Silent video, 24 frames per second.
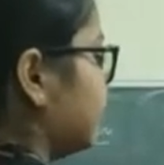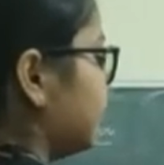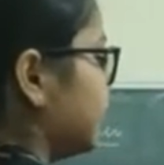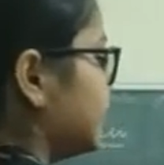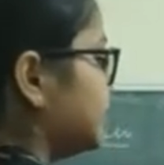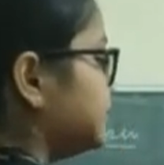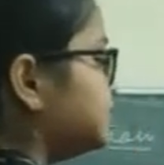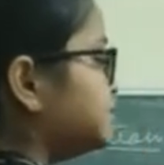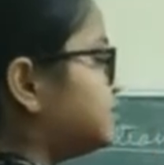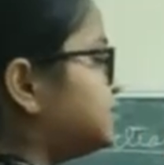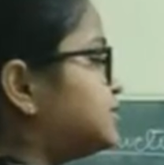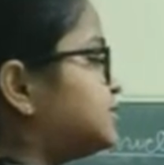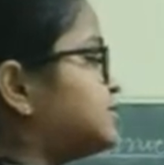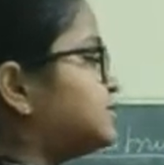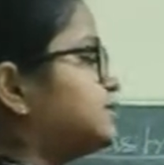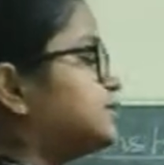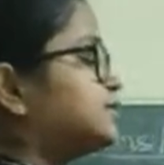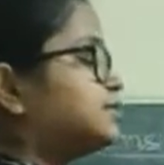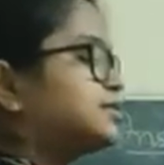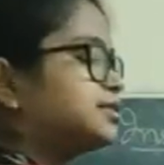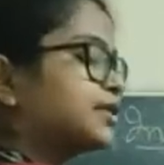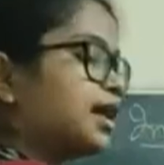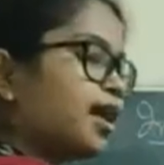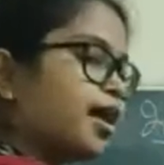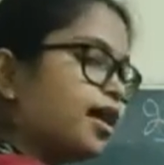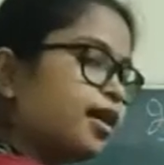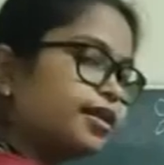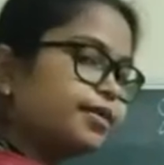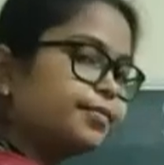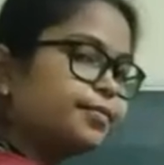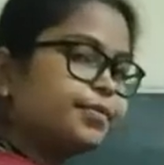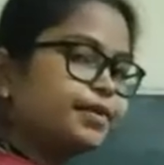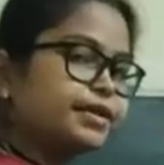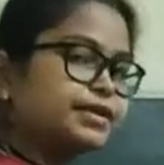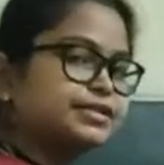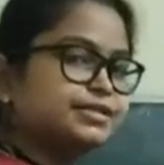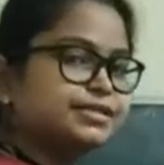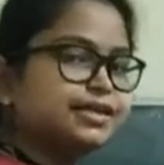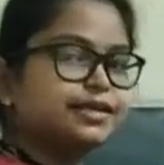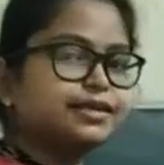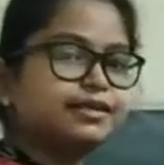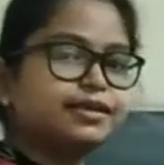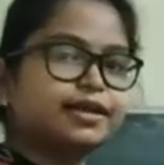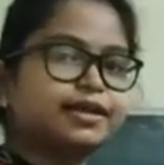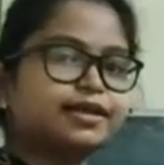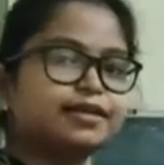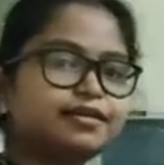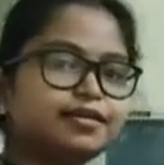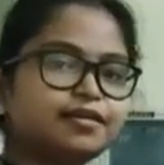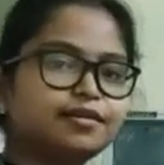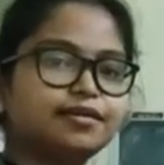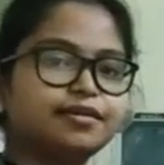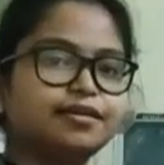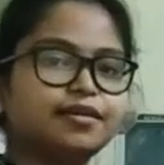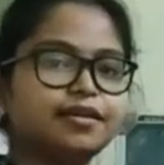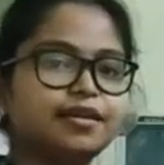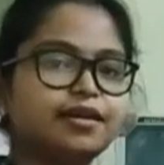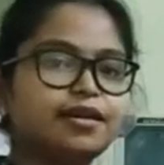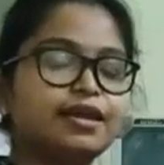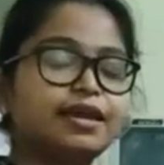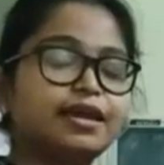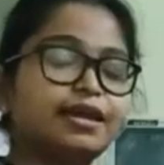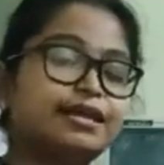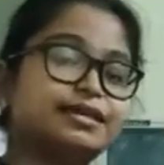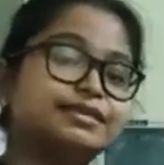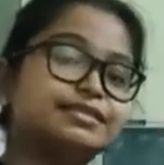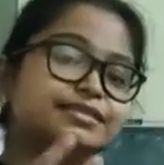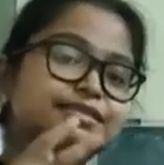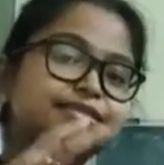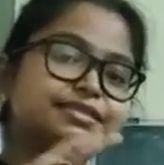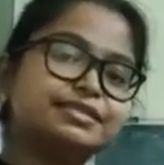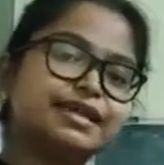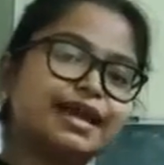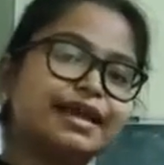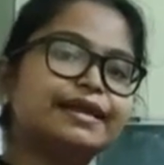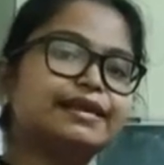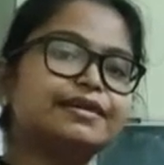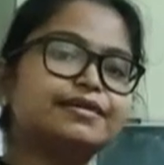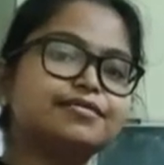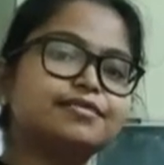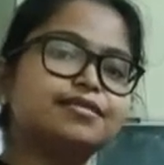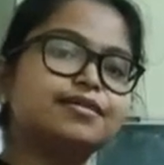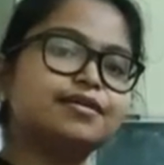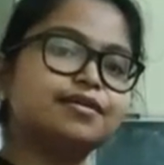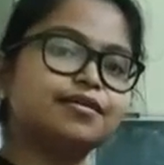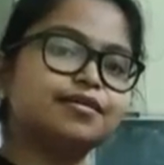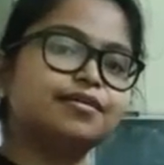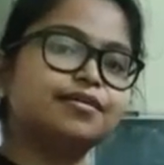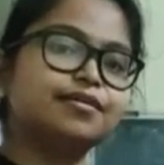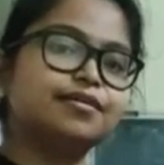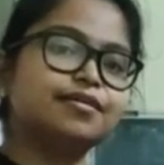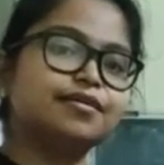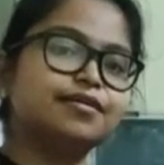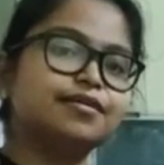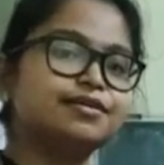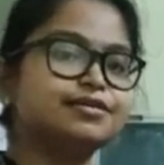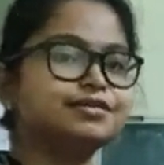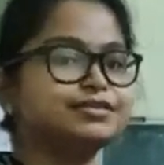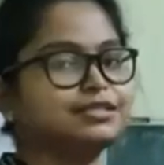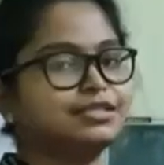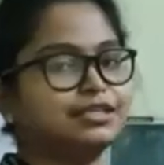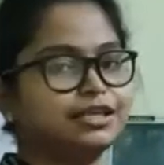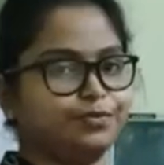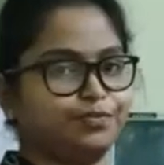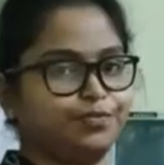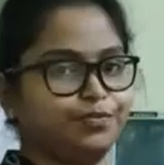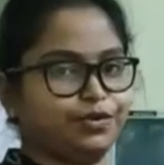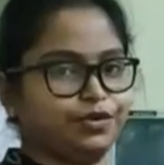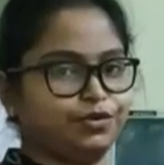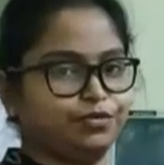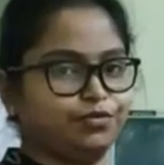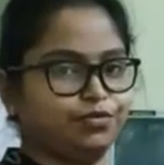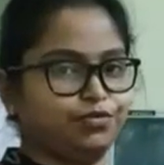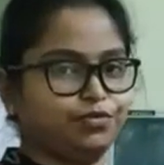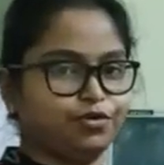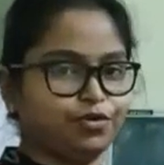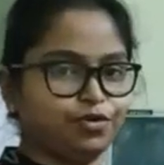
Registers are present inside the CPU.